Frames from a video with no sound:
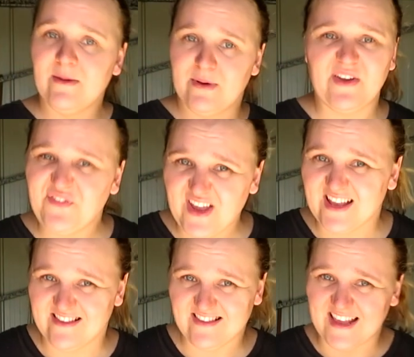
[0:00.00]
But it
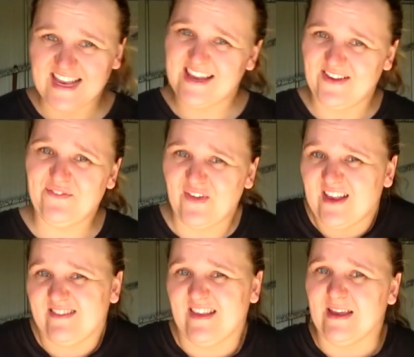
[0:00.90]
fits, like it
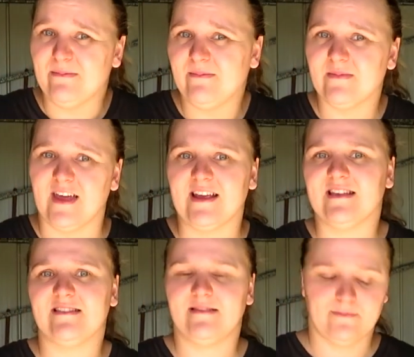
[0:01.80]
fits him, like
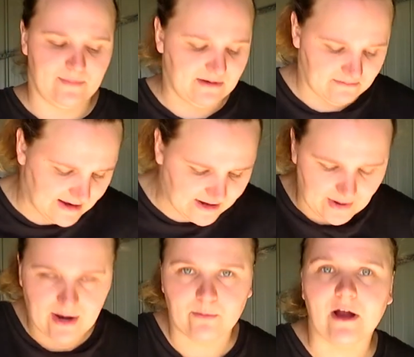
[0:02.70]
it's, but
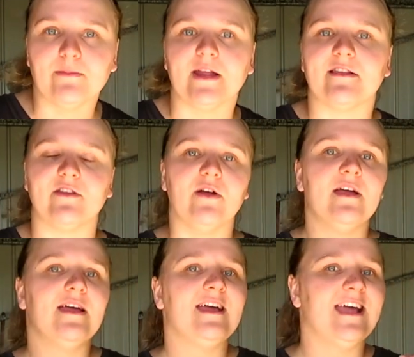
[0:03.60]
anyway, I'm rambling. So
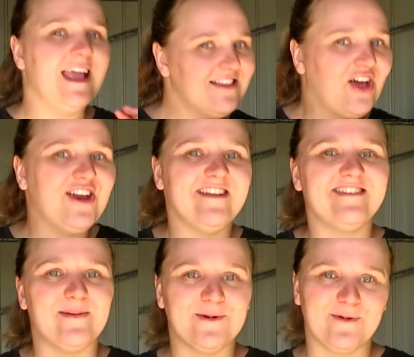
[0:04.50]
he's got his
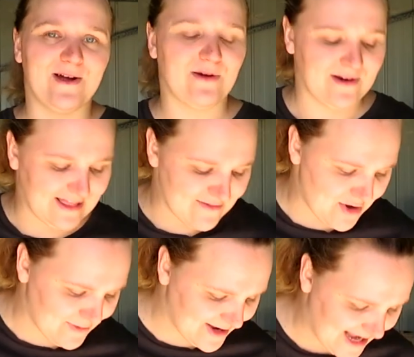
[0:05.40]
summer rug on at the
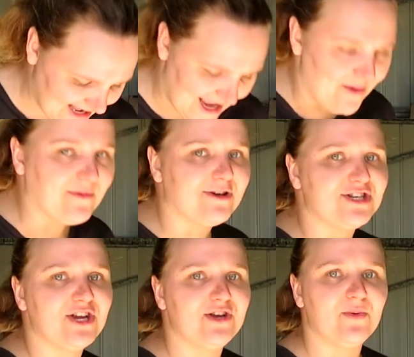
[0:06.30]
moment and now I'm going to
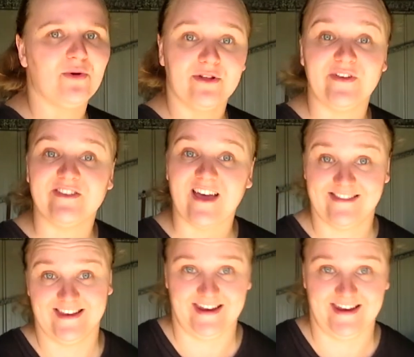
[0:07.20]
show you all of his other